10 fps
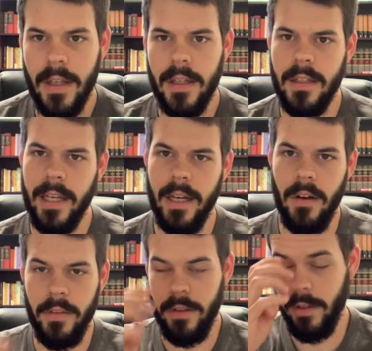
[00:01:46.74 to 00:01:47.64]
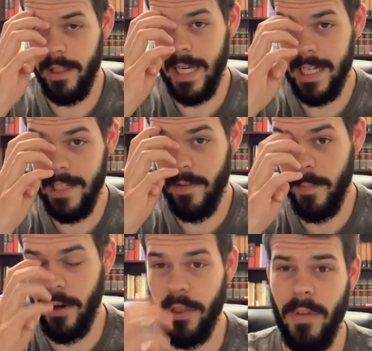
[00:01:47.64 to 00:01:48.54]
Now, the idea of a
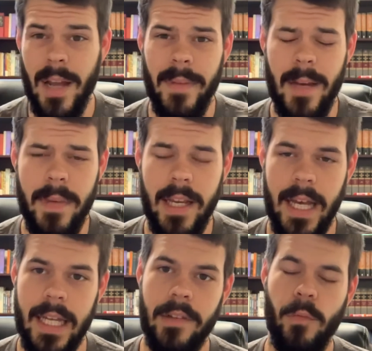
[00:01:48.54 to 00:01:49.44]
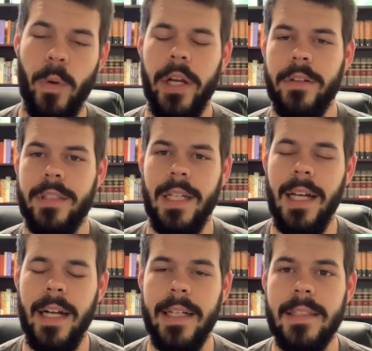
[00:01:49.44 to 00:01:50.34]
birthright might be kind of weird to
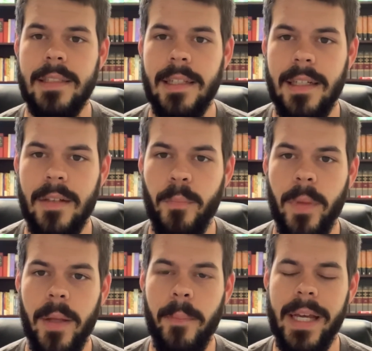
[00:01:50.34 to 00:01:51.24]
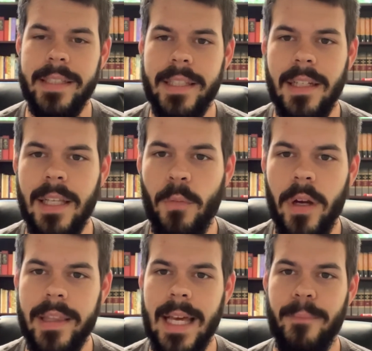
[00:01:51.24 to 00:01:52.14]
us, but basically
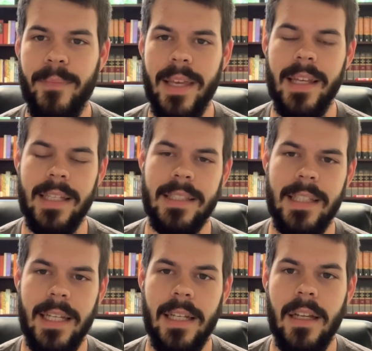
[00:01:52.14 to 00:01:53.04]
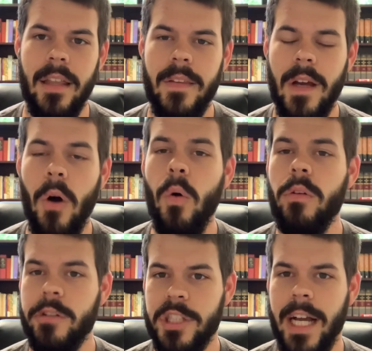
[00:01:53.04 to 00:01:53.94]
what that meant is that the
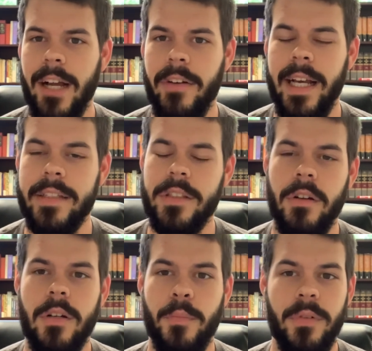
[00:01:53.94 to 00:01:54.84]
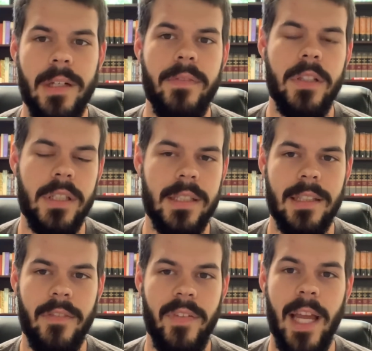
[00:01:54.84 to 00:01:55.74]
older child had certain privileges
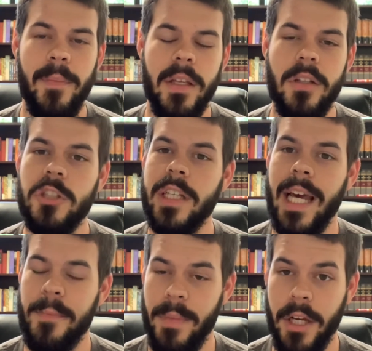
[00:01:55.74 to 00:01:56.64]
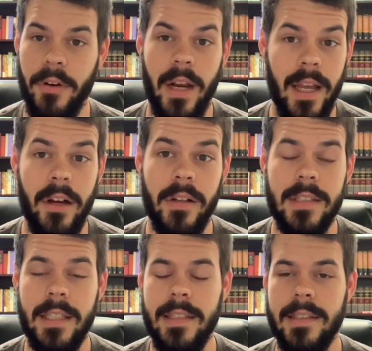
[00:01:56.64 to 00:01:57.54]
and the family usually got a bigger
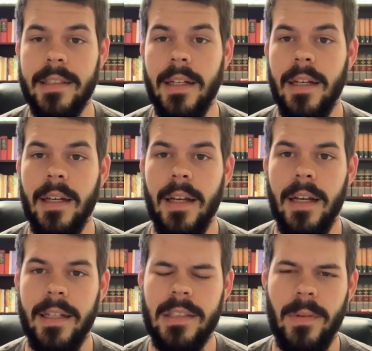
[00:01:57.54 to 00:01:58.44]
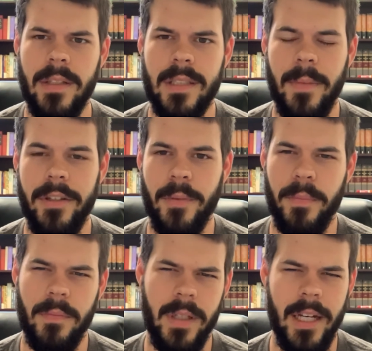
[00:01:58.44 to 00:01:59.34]
inheritance, as well as some other,
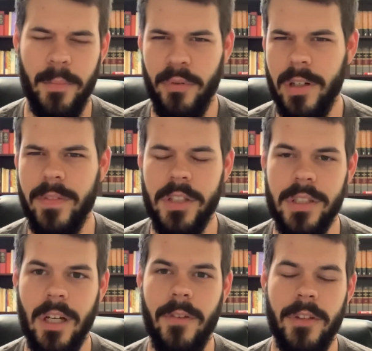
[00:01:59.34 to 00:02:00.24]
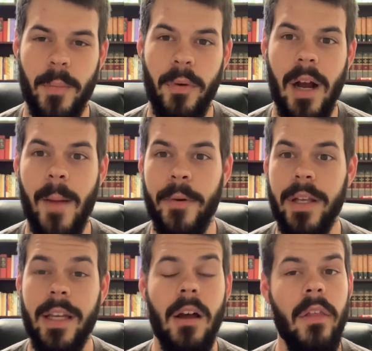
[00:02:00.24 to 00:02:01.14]
privileges over the
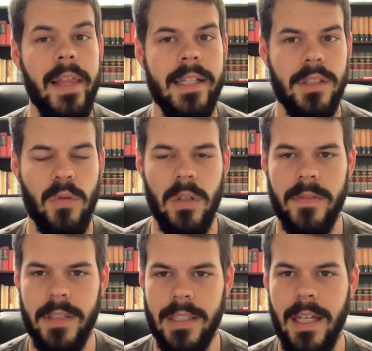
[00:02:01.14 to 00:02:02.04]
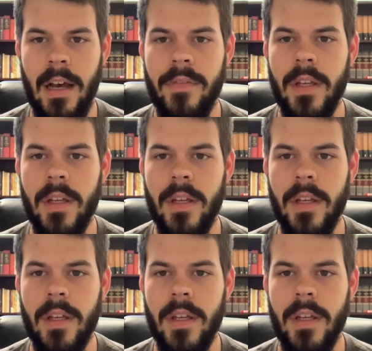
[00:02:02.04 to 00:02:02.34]
property and all that sort of stuff.